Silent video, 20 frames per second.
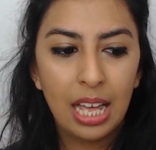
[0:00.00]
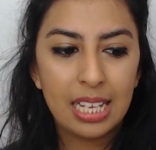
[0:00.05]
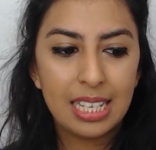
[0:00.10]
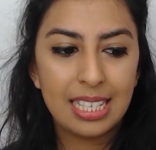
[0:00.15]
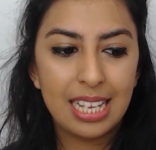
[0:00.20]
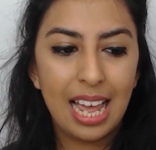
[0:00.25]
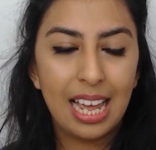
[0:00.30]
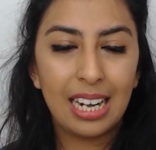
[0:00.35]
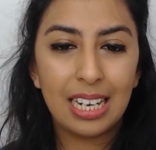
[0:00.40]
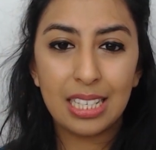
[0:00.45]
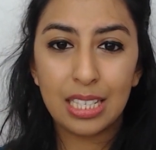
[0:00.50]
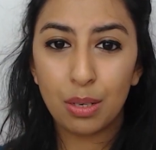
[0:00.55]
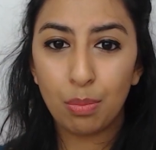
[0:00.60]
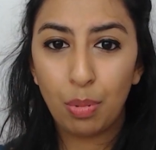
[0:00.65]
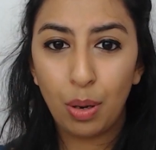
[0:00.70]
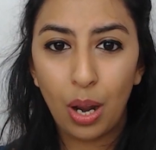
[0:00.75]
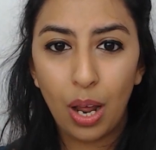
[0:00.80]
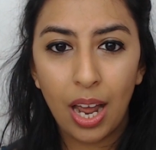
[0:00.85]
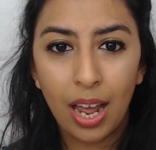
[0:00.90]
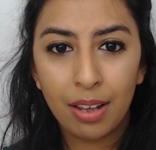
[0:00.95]
sale and
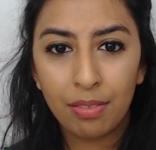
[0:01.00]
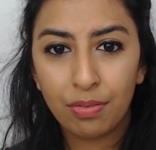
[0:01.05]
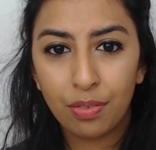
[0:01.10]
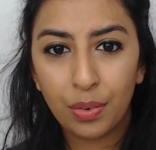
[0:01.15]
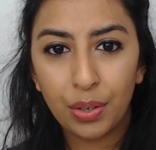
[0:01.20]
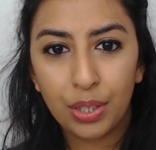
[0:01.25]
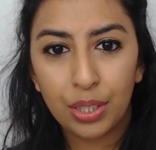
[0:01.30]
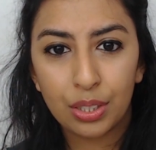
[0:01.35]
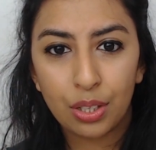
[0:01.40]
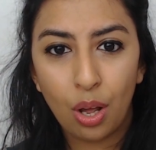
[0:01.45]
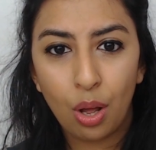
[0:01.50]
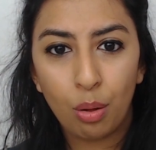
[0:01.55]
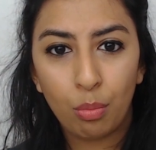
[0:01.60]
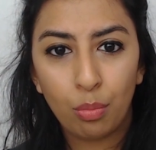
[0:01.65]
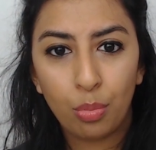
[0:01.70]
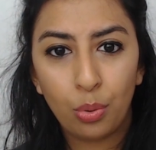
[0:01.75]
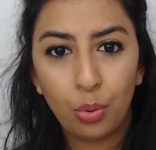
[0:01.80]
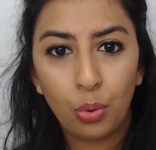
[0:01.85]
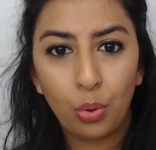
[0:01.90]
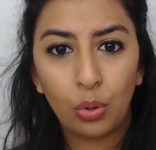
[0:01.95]
supply, for
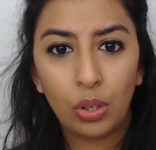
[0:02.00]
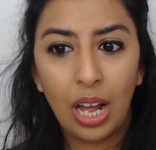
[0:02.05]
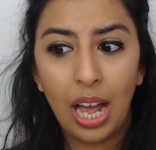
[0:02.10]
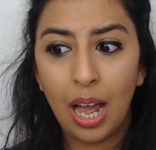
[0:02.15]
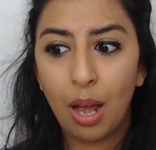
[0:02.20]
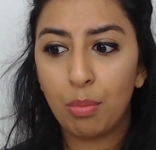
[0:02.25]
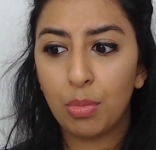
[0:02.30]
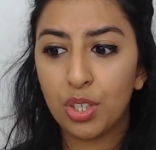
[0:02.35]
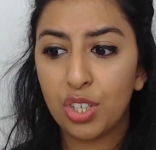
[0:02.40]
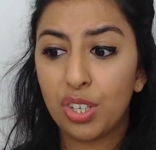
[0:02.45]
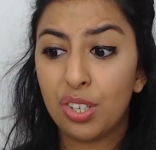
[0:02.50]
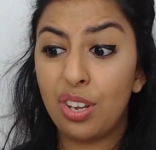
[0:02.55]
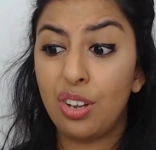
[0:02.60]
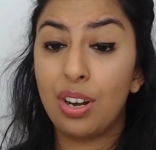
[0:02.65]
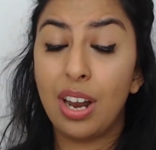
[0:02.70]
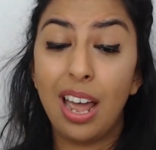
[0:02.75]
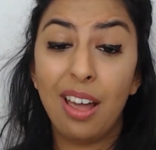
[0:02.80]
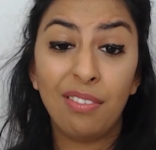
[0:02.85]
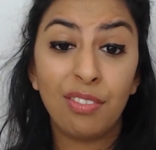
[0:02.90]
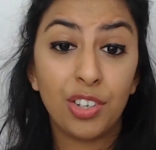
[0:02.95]
example, how much
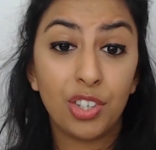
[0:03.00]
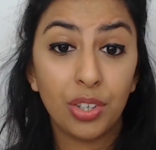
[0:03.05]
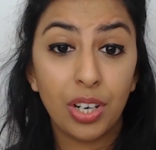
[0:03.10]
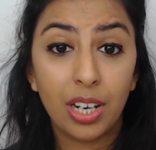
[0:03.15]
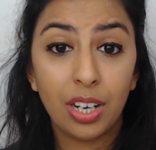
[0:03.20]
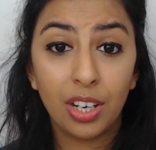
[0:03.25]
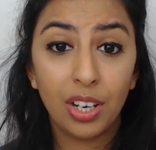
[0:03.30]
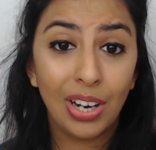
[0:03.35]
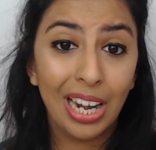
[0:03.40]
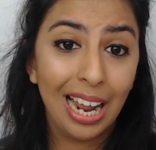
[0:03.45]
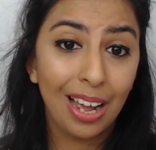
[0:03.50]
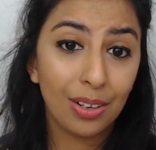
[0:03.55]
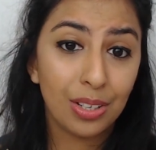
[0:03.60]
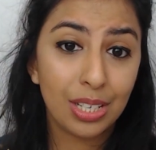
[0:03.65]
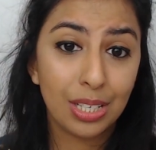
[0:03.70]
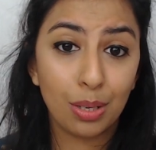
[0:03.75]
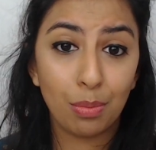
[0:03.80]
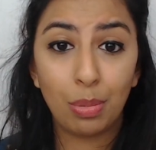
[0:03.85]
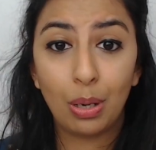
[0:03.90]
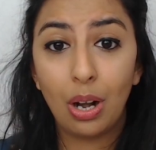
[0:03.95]
pseudoephedrine are you allowed
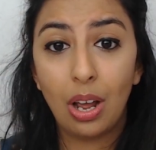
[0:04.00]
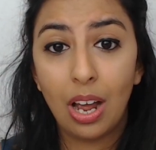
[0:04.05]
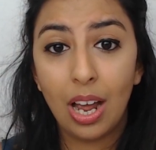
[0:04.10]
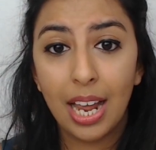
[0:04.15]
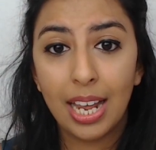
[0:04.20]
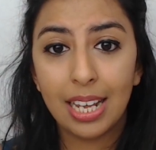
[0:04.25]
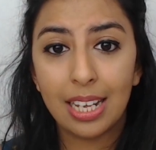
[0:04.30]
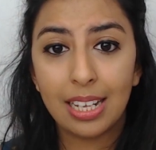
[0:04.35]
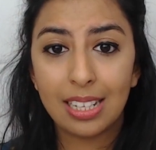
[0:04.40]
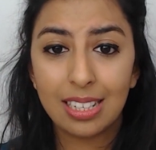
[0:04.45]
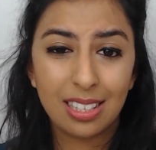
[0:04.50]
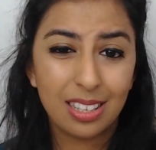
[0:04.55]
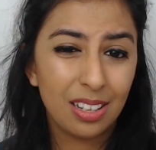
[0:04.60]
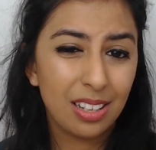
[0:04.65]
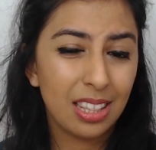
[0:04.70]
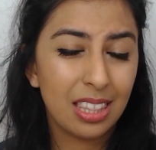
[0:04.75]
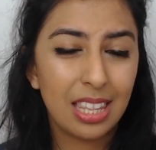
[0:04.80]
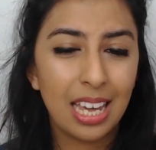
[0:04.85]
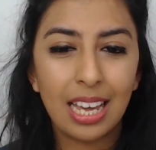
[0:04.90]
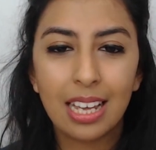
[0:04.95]
to supply,
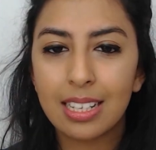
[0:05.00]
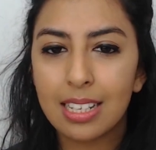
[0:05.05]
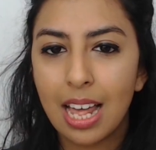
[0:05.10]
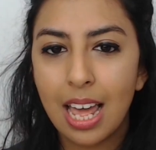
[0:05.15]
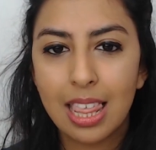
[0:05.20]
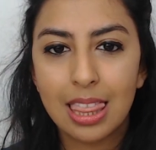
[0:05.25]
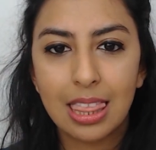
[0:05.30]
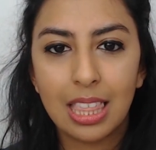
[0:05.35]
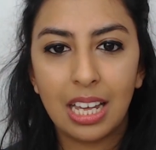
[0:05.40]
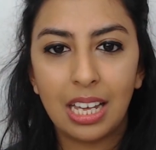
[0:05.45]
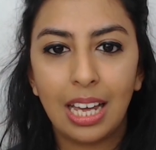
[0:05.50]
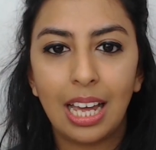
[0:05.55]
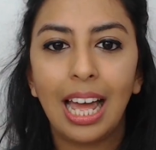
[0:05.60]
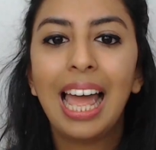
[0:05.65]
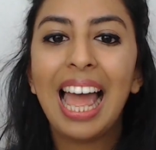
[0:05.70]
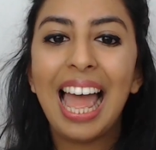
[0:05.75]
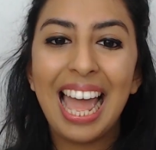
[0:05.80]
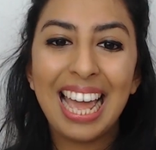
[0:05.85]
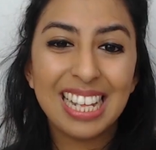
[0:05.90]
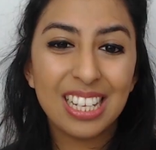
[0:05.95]
things like that,
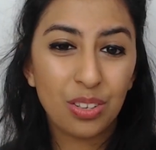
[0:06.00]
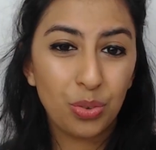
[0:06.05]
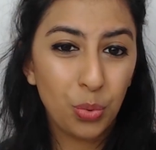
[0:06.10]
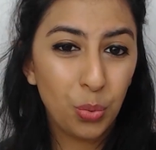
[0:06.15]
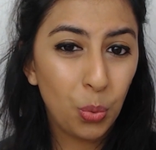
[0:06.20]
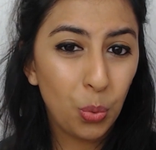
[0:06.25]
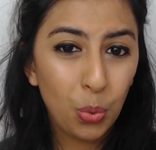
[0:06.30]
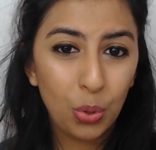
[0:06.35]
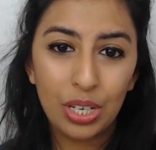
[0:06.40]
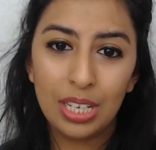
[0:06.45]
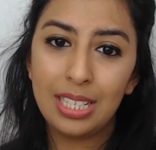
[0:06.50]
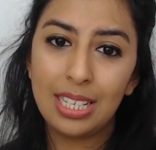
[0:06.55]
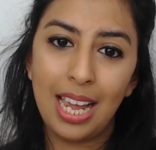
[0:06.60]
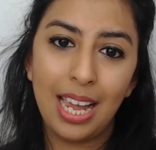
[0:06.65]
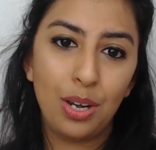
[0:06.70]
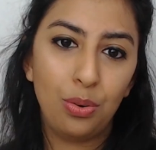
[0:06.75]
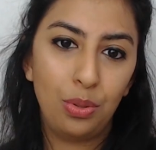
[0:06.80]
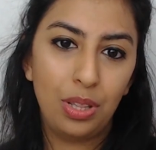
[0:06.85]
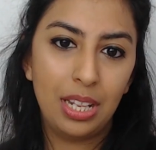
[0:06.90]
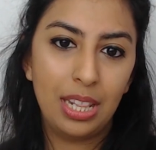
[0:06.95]
all
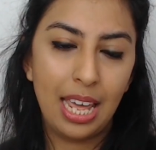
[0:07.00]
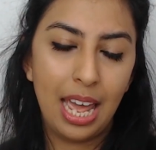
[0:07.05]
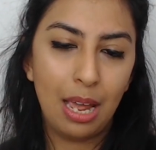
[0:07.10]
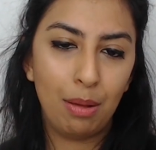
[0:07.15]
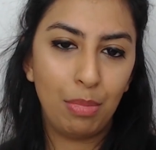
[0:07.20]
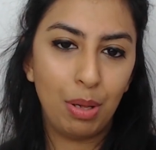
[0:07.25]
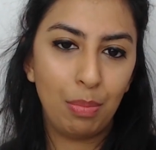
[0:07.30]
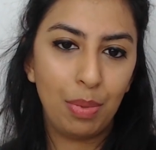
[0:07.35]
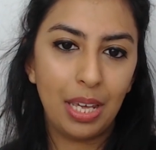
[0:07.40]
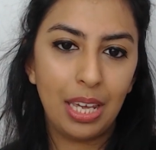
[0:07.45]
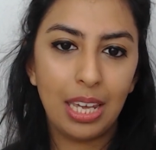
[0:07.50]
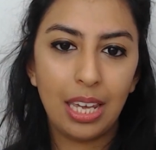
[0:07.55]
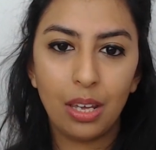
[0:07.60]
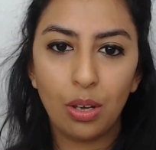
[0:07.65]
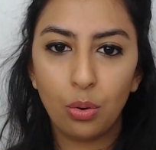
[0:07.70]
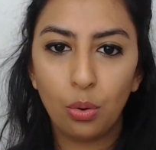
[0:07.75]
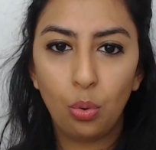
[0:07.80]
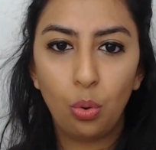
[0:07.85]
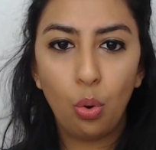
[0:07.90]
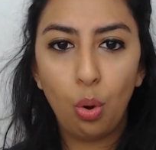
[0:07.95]
contained within the
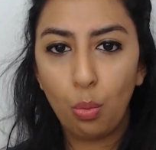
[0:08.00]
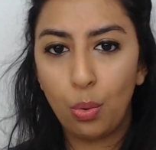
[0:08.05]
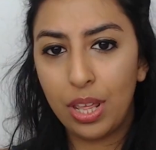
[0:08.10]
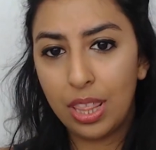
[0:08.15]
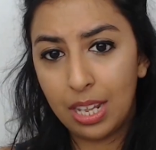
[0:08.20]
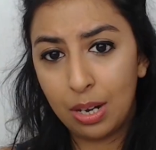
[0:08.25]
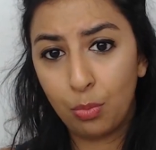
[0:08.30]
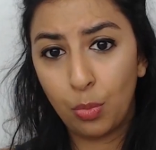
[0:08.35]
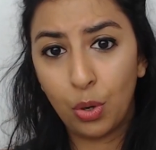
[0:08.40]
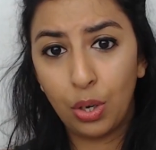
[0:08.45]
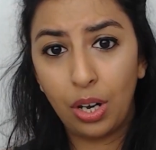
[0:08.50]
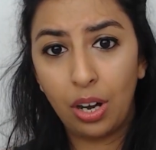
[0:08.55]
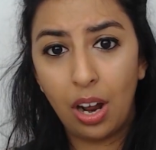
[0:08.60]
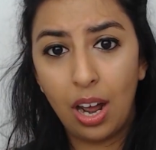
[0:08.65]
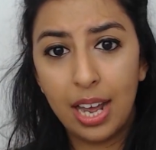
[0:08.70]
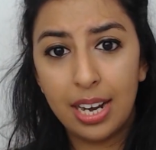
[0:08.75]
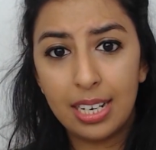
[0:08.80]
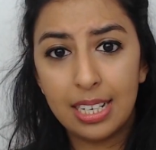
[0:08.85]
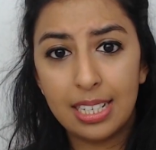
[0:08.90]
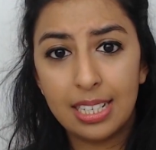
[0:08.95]
MEP or within one
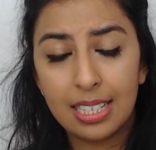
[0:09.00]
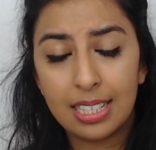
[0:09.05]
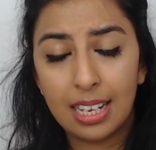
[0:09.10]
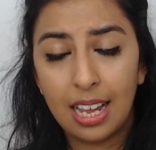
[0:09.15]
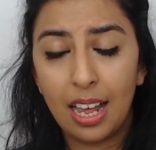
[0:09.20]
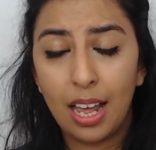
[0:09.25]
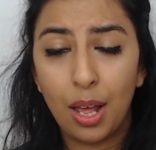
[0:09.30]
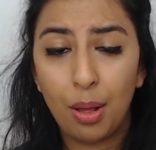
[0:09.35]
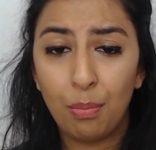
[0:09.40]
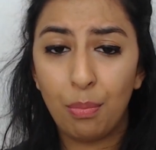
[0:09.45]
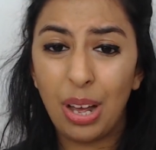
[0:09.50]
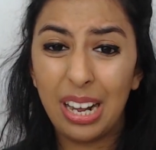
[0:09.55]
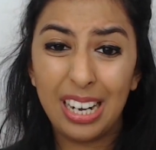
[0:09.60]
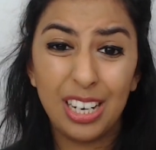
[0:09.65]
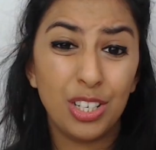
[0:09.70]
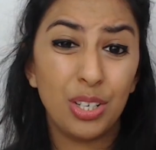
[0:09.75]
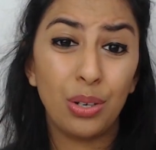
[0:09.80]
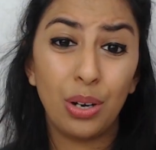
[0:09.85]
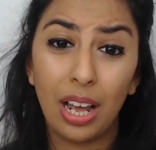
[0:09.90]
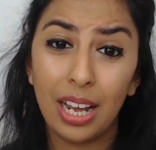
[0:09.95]
guidance. And
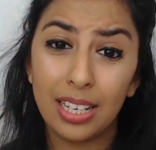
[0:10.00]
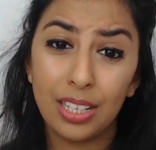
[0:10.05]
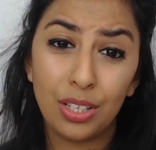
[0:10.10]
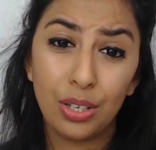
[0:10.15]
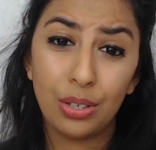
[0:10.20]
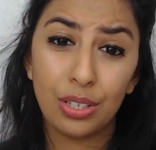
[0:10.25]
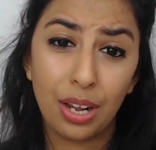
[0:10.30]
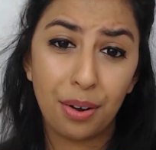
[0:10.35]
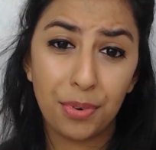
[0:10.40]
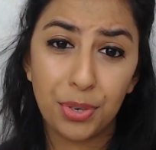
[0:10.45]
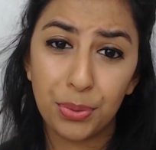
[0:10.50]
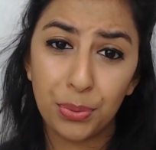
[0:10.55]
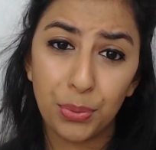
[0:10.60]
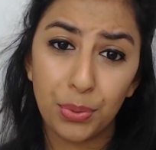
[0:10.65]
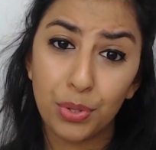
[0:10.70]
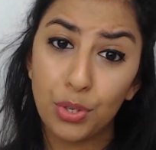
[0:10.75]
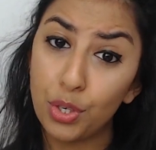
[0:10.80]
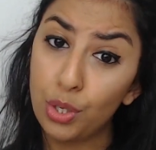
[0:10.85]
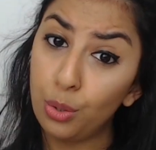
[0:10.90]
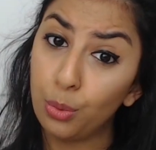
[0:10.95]
I do like to use that
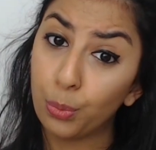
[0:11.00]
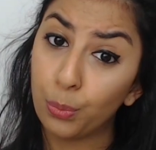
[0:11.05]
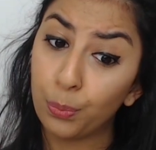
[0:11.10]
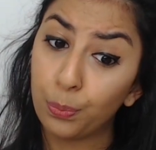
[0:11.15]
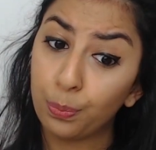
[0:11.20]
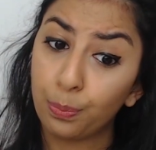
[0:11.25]
resource too.